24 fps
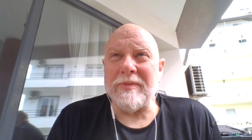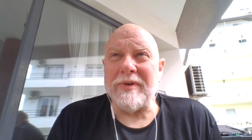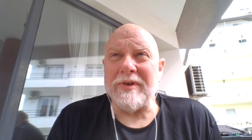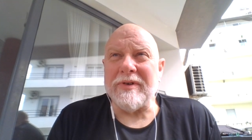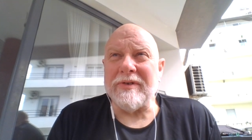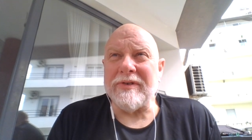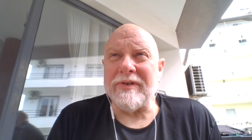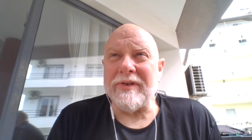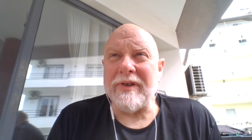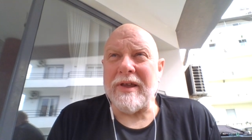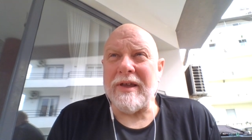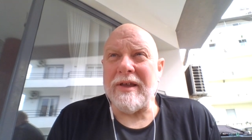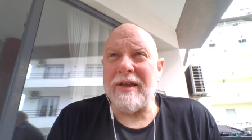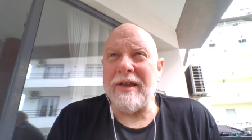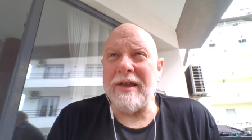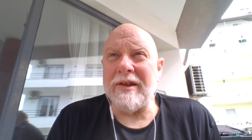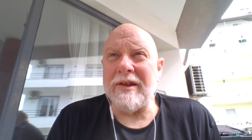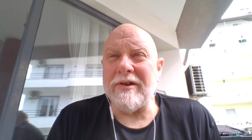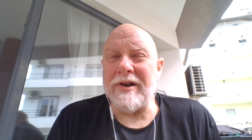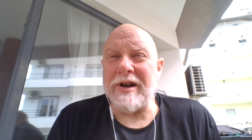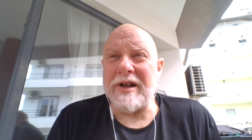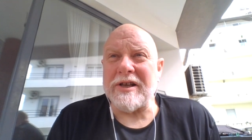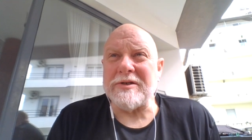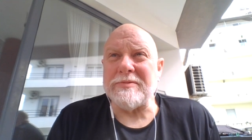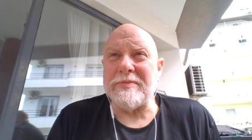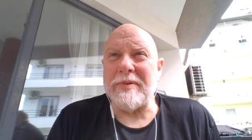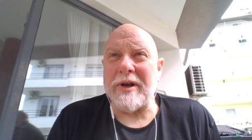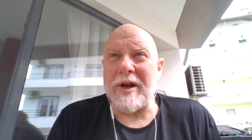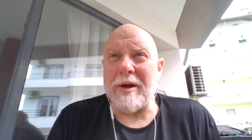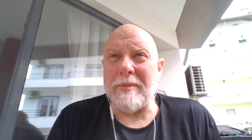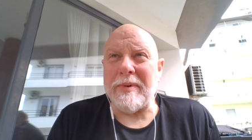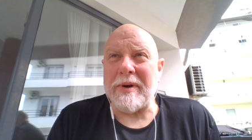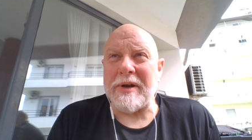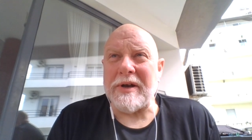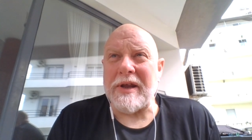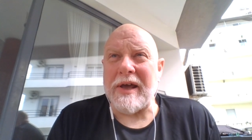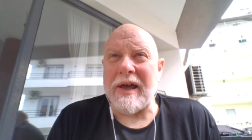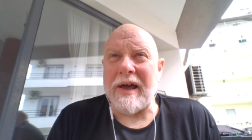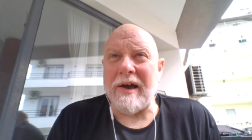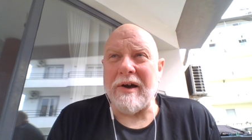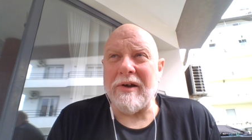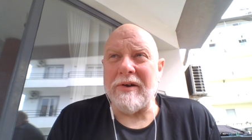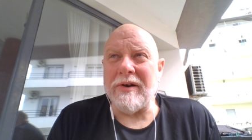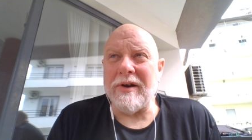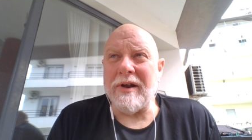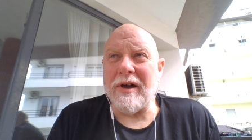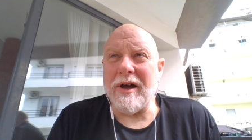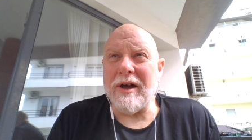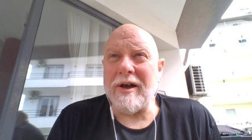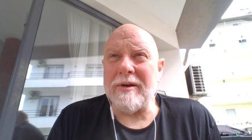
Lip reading: The internet's been up and down.